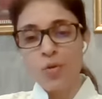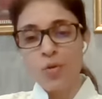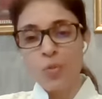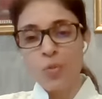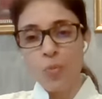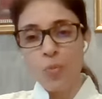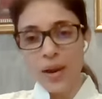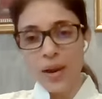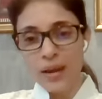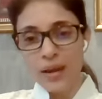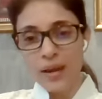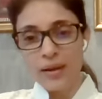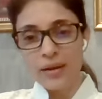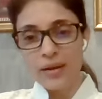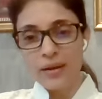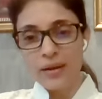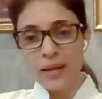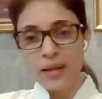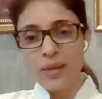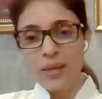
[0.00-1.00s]

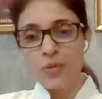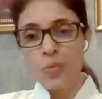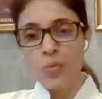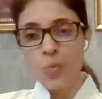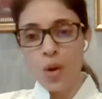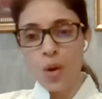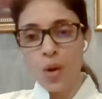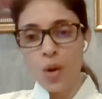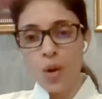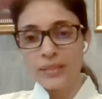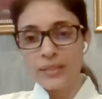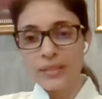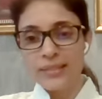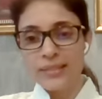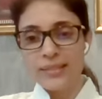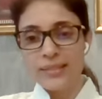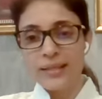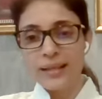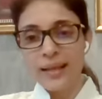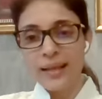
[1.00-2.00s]
Where and what is
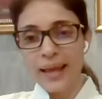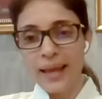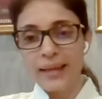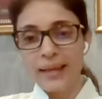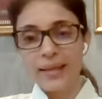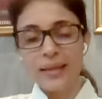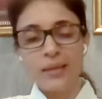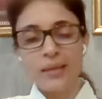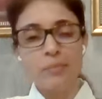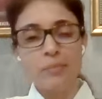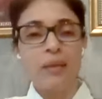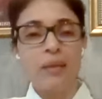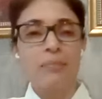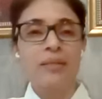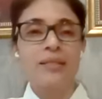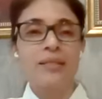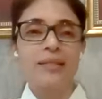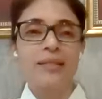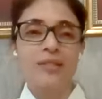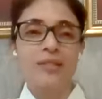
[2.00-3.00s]
the lack in my
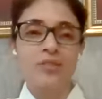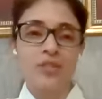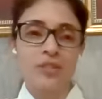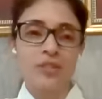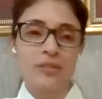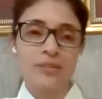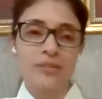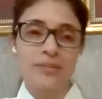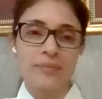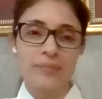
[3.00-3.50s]
meditation?